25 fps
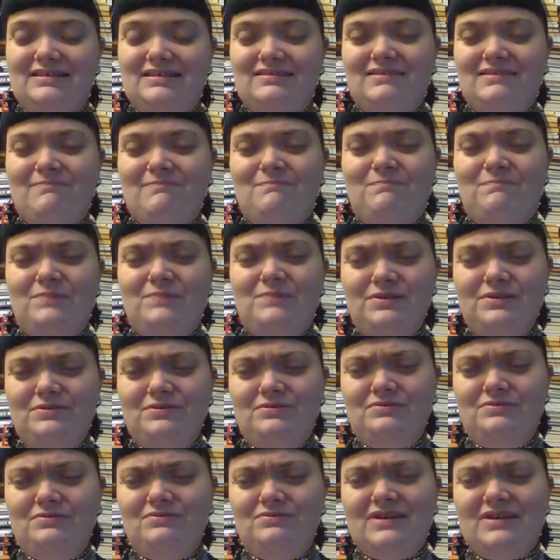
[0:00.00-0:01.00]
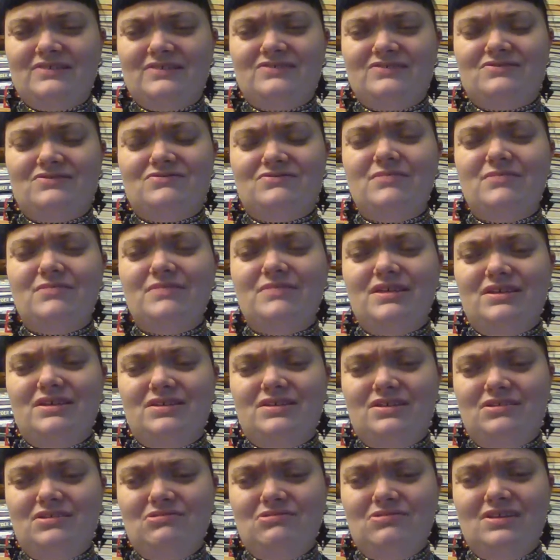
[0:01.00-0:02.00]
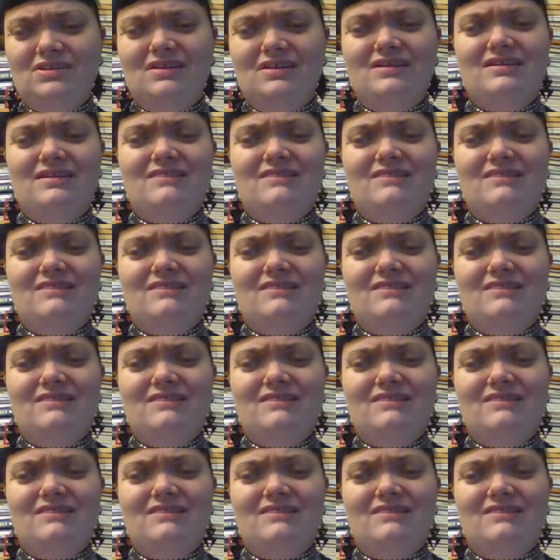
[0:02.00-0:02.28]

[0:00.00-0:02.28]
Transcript: the blue, extremely cute,